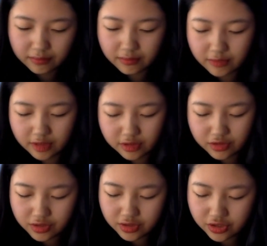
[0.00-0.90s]

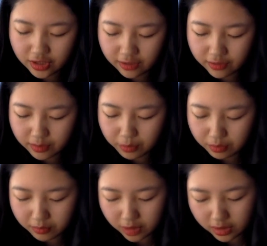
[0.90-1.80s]
Let's just check for the
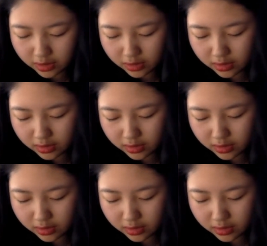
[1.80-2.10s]
bookmark.